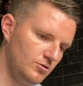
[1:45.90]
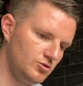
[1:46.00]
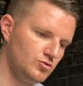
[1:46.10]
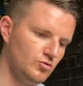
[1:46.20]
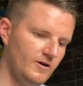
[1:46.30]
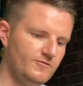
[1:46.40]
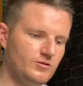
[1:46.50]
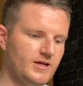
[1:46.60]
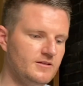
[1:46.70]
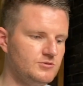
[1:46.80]
So if you
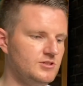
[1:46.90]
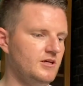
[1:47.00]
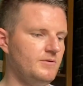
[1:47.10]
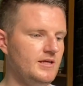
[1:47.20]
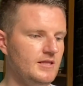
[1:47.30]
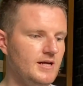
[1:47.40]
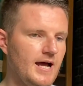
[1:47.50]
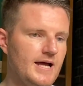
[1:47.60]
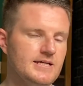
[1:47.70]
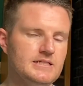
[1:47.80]
look at them straight away, there
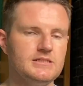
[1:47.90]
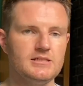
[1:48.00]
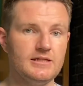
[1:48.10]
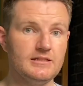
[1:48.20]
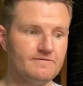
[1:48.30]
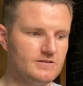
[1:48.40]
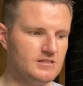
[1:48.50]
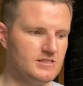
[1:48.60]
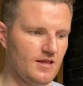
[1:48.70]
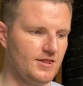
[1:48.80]
is slight
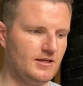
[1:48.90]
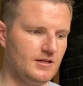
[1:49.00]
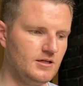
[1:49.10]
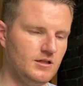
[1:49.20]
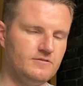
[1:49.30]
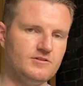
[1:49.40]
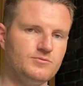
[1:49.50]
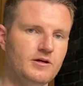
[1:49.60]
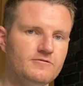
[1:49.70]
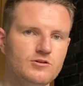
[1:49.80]
differences. I think the colour of the
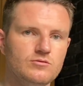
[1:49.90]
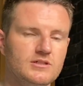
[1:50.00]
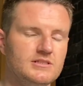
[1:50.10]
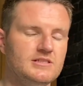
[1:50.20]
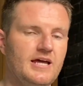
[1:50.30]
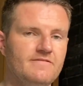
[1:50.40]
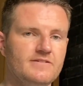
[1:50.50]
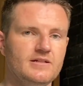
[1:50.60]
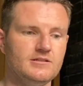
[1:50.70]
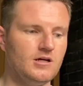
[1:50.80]
12-year-old is
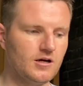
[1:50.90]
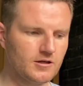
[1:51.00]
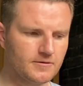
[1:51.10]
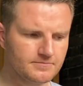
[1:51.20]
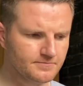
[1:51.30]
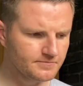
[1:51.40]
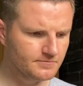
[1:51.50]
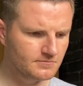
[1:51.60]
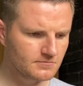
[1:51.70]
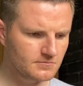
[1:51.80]
definitely darker
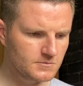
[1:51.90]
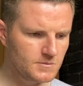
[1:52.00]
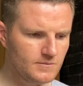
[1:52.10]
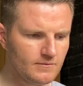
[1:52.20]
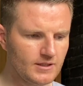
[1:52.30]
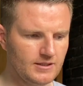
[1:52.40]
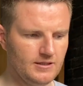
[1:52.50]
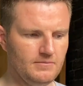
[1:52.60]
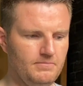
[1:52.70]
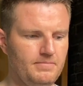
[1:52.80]

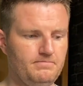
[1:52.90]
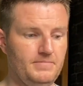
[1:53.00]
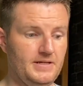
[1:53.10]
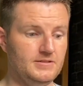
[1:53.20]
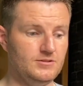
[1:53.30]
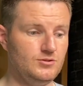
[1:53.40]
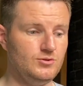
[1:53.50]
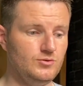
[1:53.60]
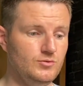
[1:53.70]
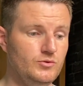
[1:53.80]
compared
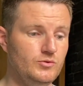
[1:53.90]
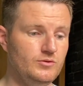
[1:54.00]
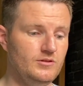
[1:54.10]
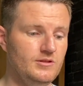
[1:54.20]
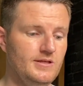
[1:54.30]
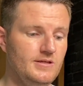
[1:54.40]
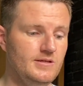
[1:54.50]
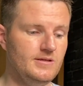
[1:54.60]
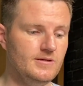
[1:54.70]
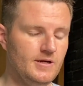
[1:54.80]
to
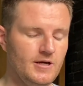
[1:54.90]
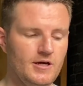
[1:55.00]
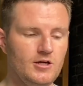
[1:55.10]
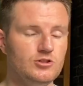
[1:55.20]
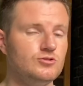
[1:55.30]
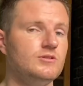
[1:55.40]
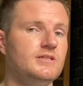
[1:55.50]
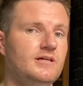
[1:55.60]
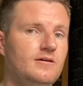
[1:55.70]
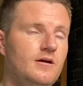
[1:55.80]
the
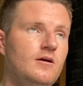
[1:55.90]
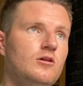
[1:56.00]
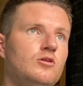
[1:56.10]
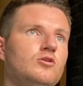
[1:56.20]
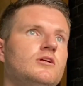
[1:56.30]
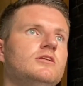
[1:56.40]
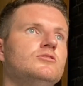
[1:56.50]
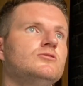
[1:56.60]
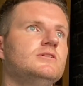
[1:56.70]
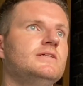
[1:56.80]
Stiuireadair. Looking at
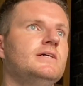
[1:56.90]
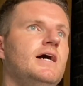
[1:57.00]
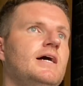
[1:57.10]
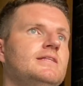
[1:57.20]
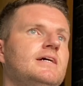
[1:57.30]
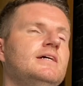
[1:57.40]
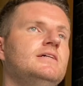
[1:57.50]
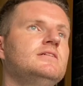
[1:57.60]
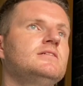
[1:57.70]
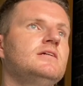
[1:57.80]
Stiuireadair, it
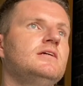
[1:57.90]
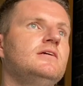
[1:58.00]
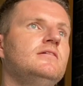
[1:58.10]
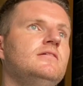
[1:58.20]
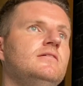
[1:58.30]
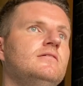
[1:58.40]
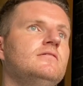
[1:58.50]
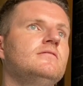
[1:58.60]
is a